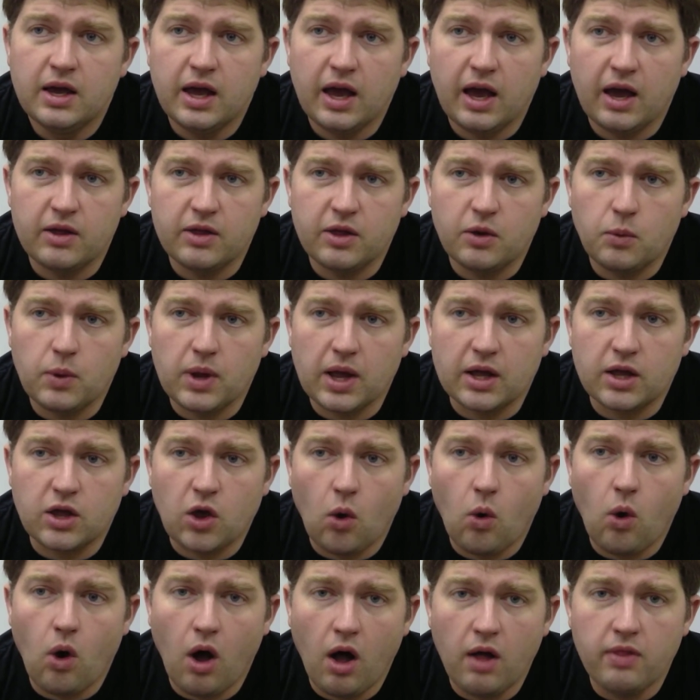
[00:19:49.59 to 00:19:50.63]
And then when I
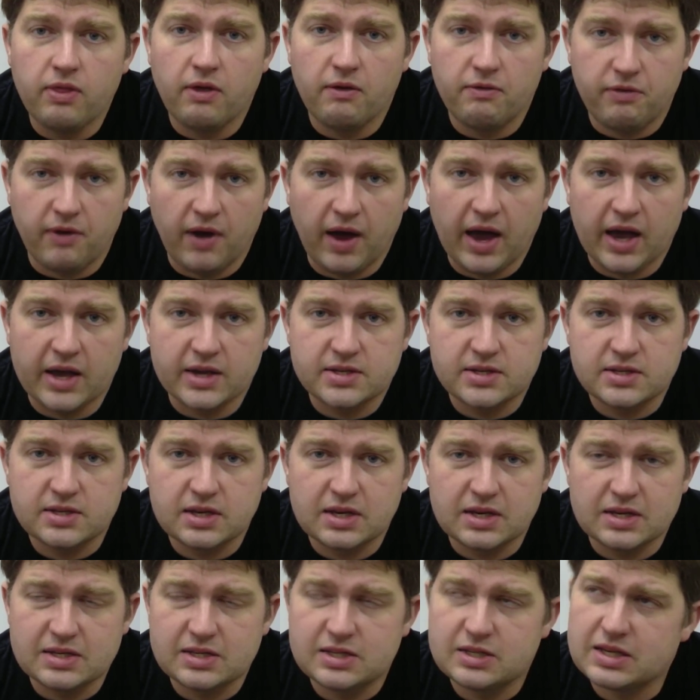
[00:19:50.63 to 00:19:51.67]
go on the fast,
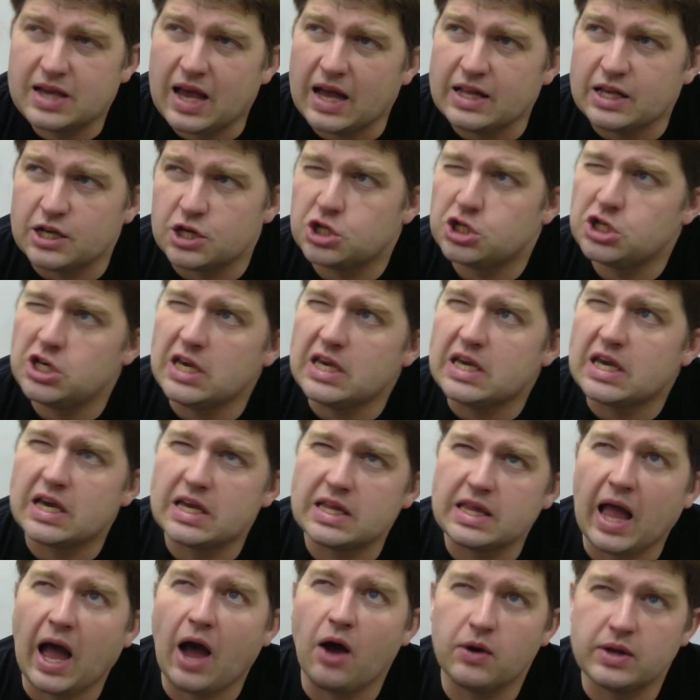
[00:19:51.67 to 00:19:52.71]
it's kind of chic
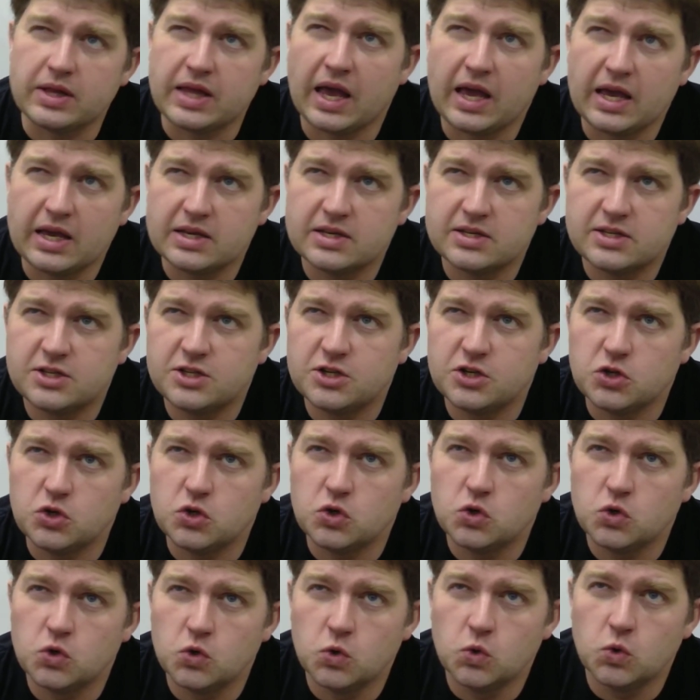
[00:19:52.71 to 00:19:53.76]
nowadays
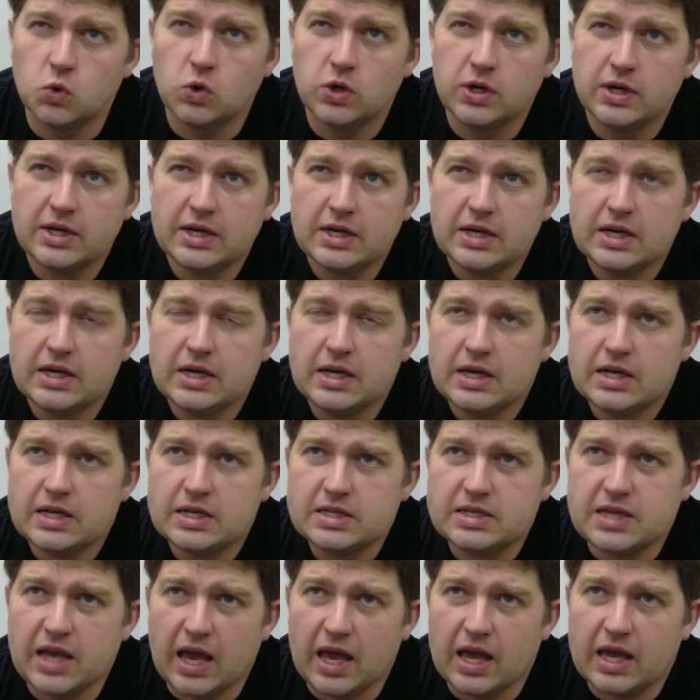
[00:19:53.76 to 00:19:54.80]
to
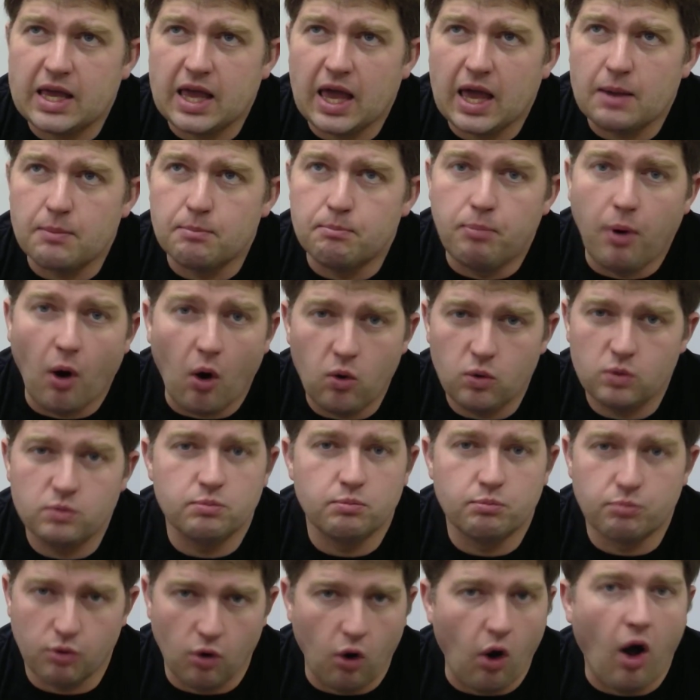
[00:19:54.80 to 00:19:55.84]
take a
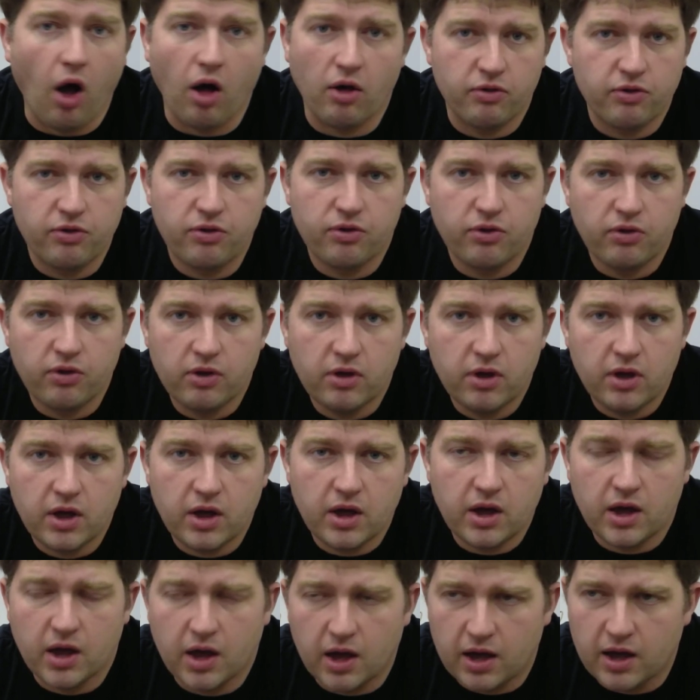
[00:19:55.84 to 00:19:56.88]
bone broth.
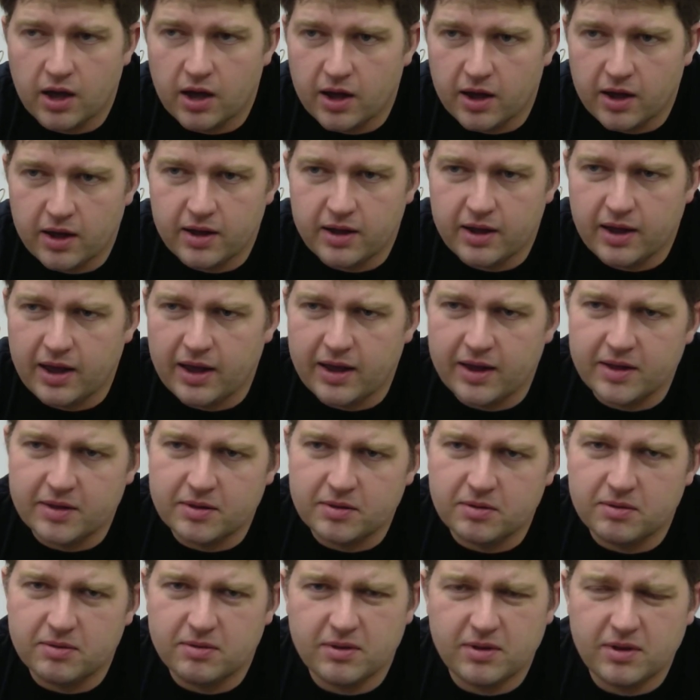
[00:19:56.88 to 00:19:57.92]
And
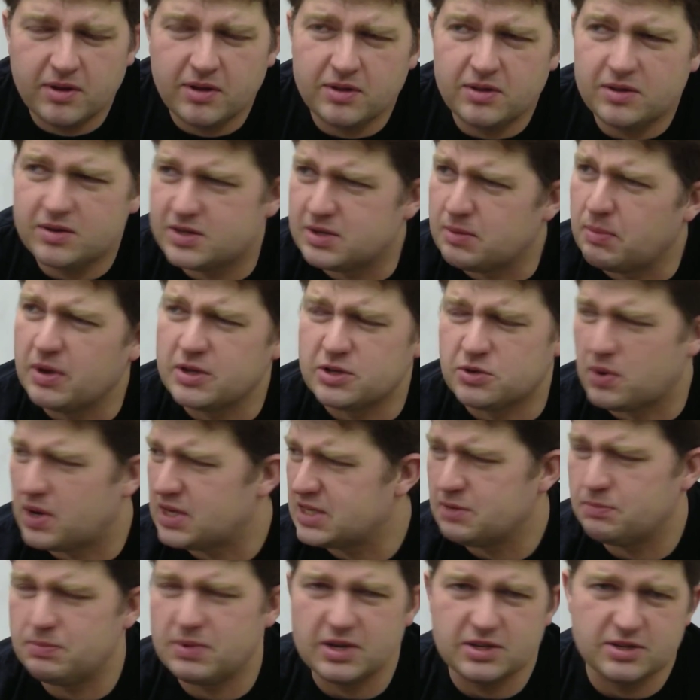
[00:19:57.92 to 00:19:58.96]
there's a bunch of
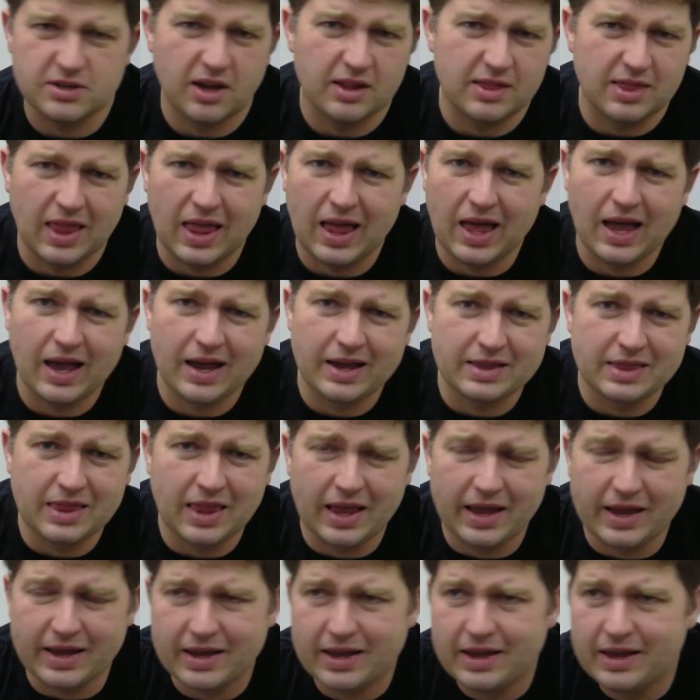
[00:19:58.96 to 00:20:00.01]
recipes online,
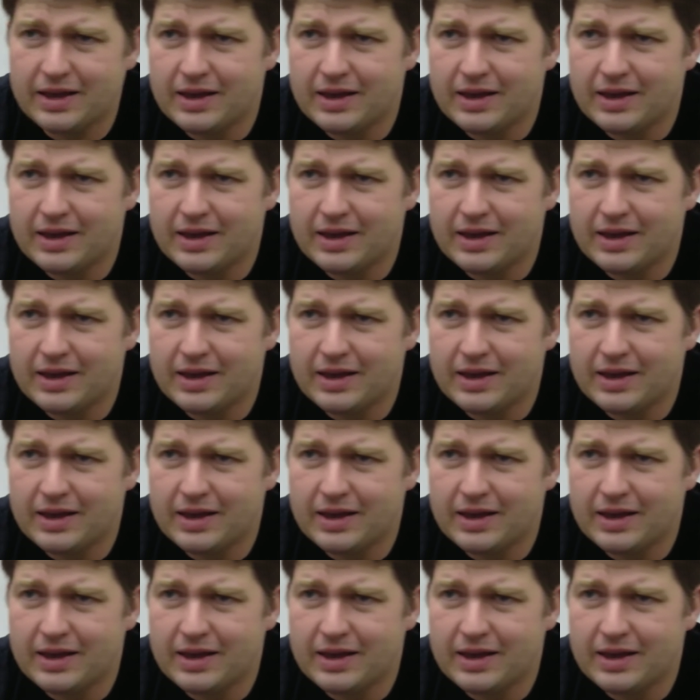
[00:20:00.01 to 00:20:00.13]
like